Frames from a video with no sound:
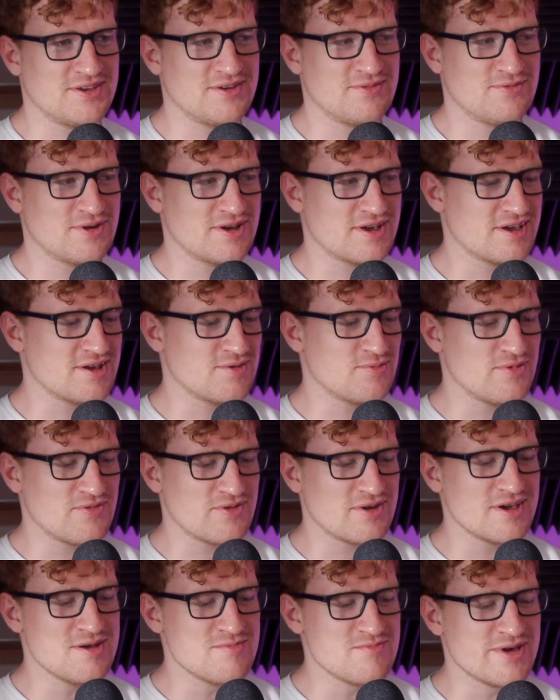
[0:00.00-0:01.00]
If we we're
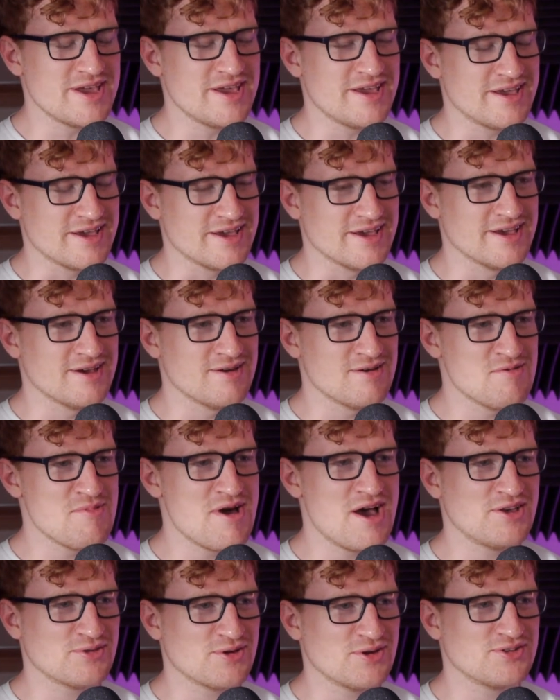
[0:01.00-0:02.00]
going to be here, we
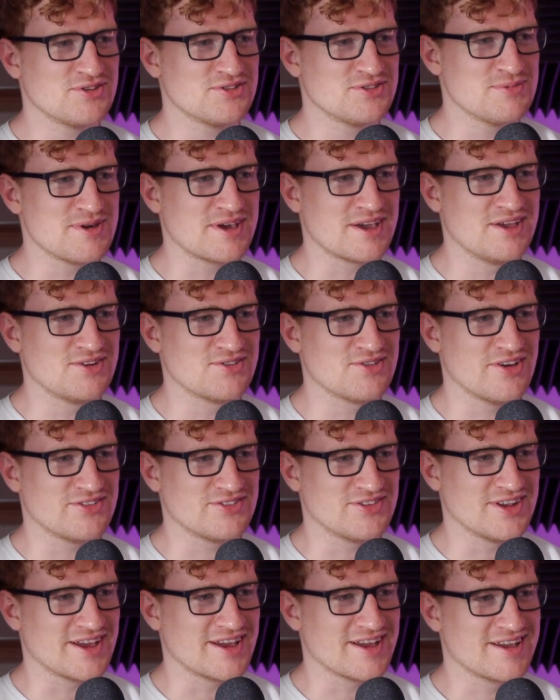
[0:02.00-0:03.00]
may as well do something
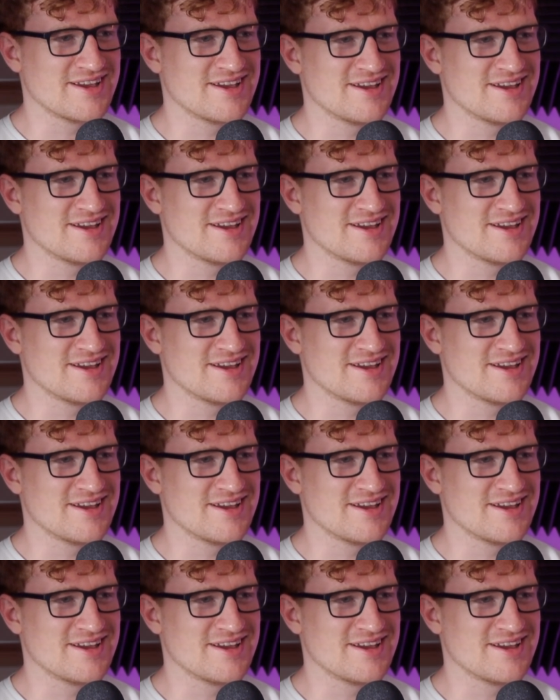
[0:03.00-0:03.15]
interesting.